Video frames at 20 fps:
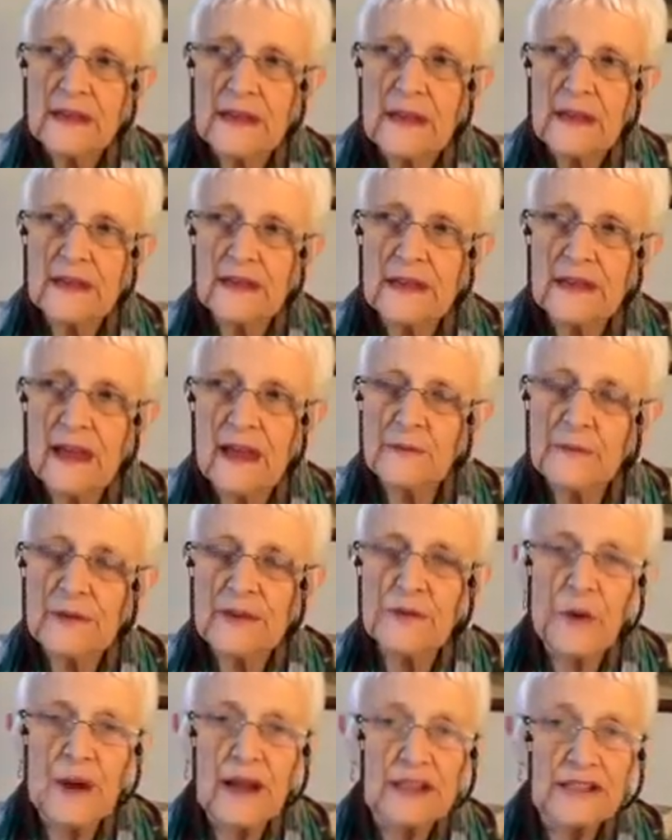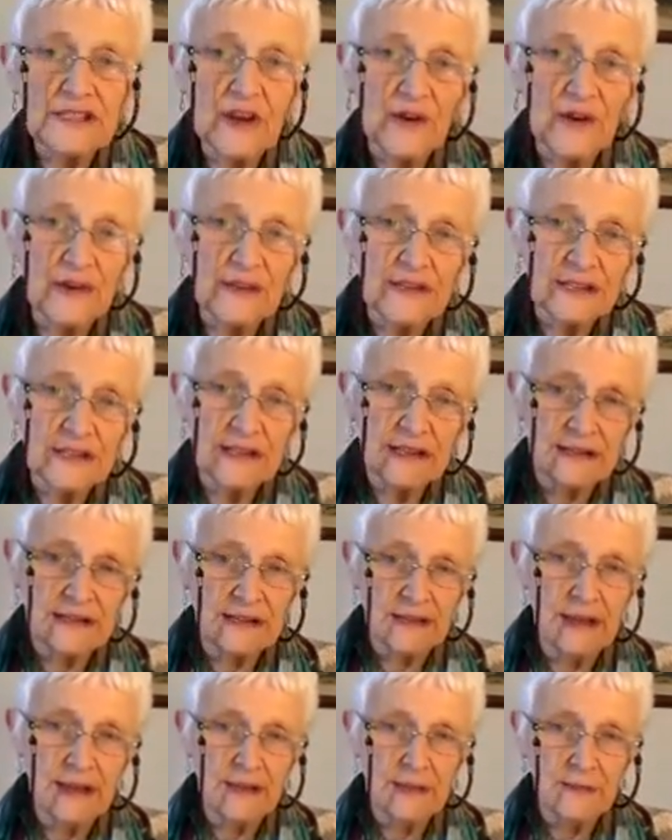it can be quite daunting at
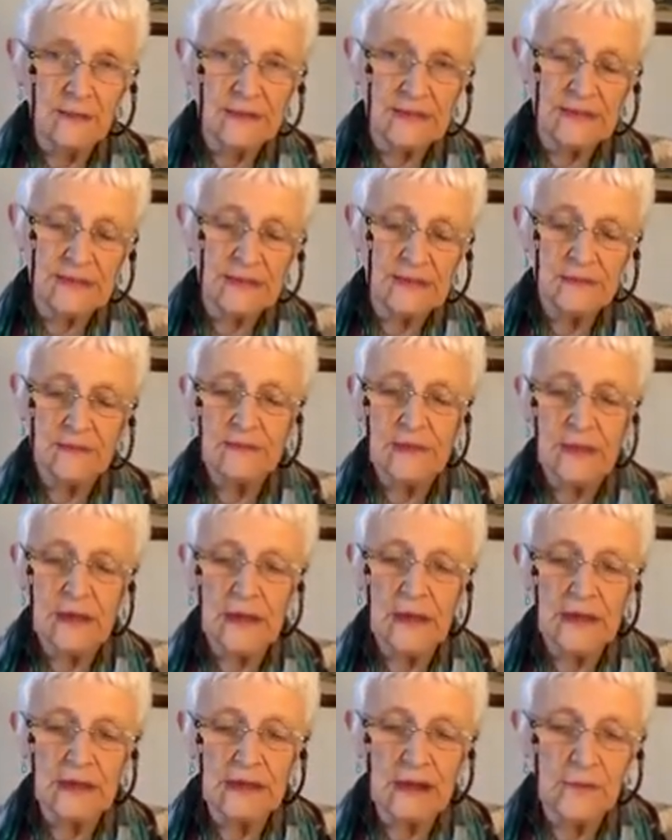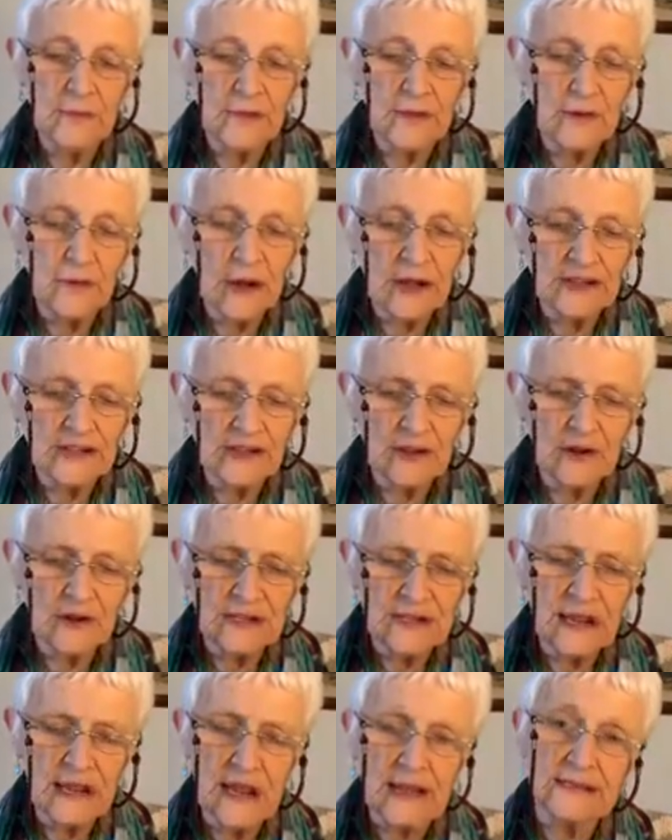times. It can be quite
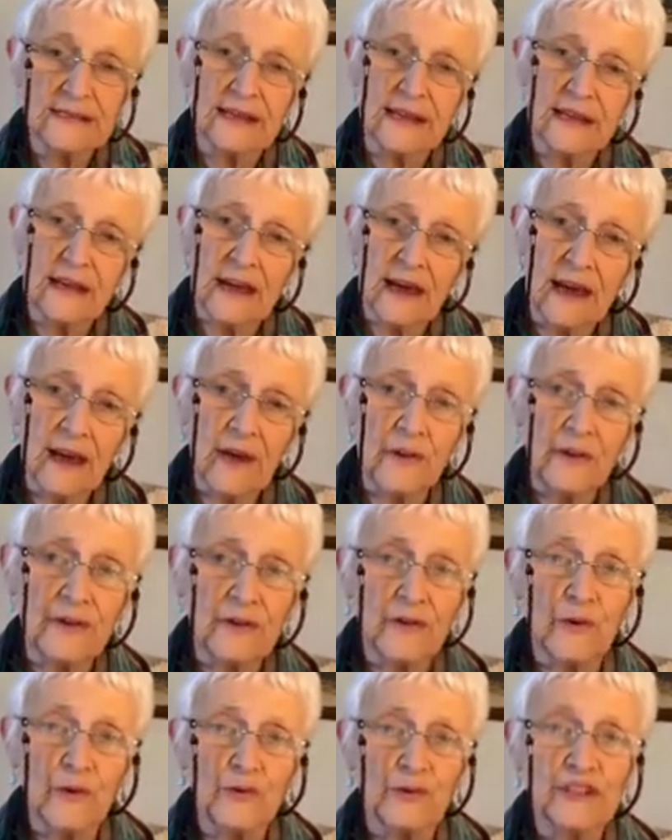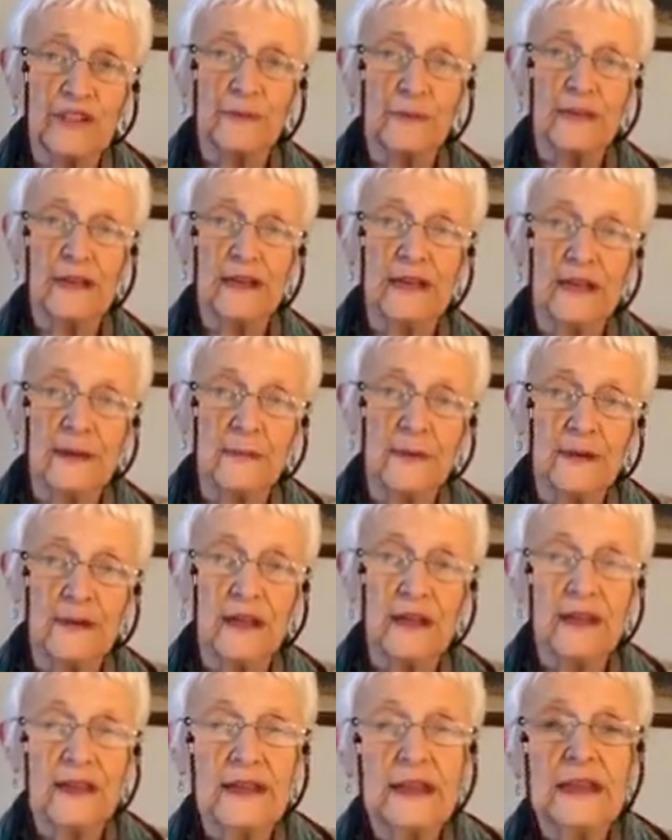daunting as to how you're going to be able
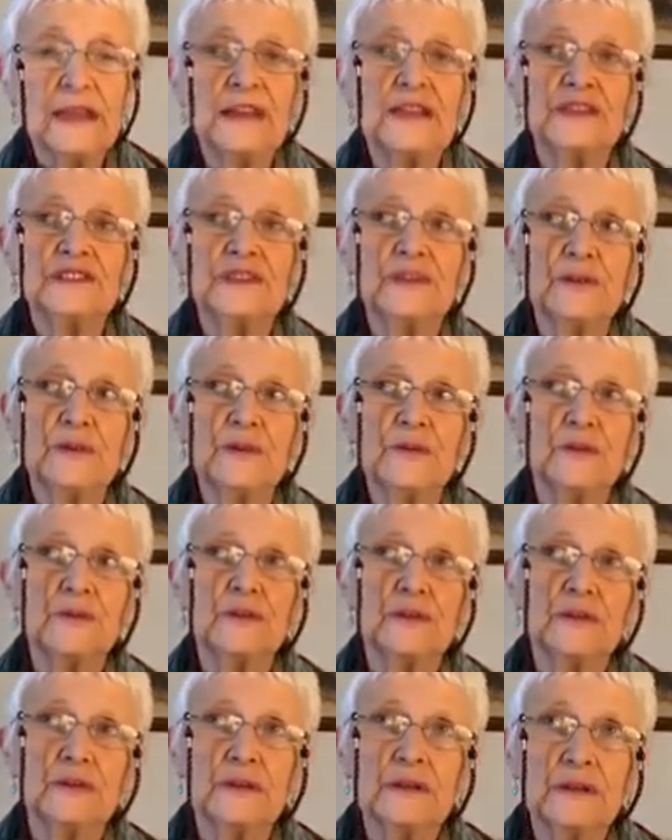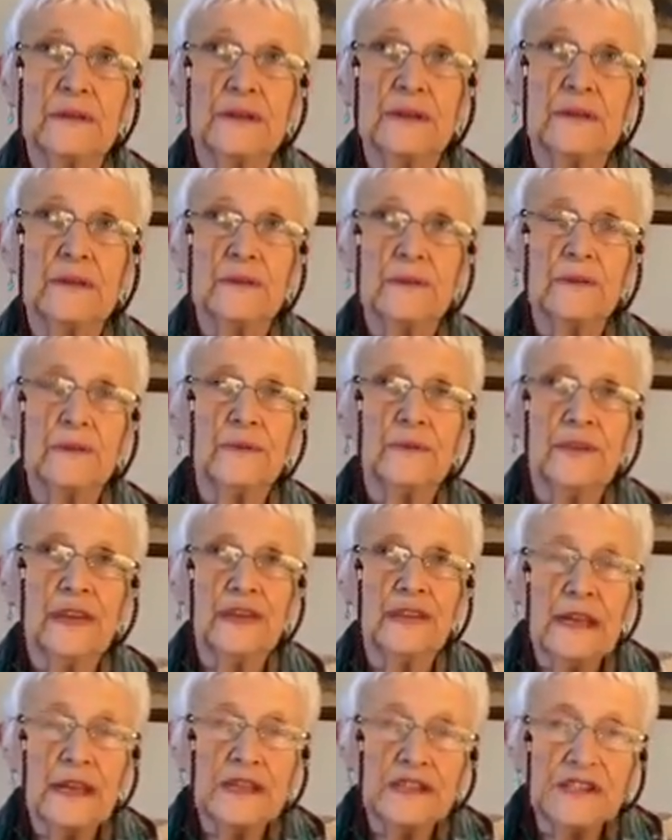to
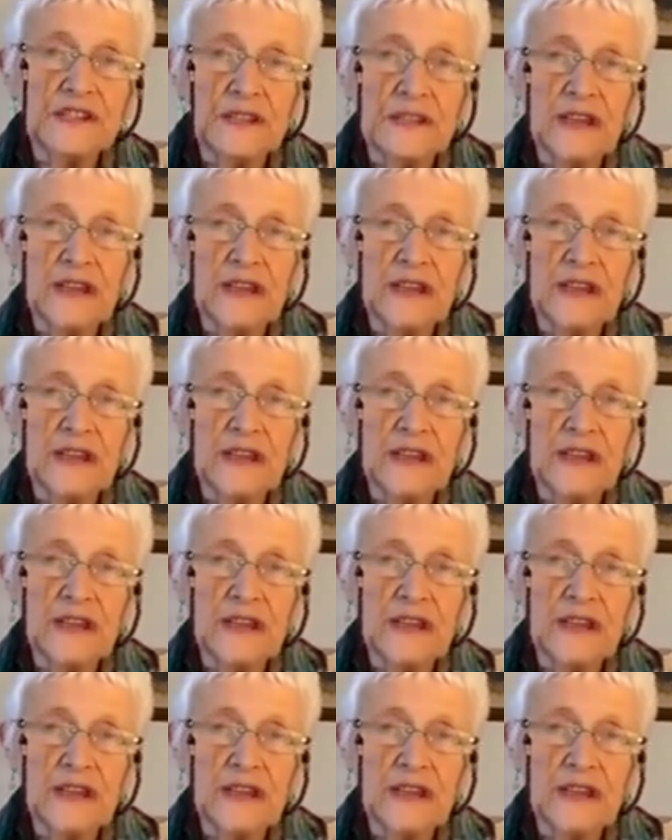get into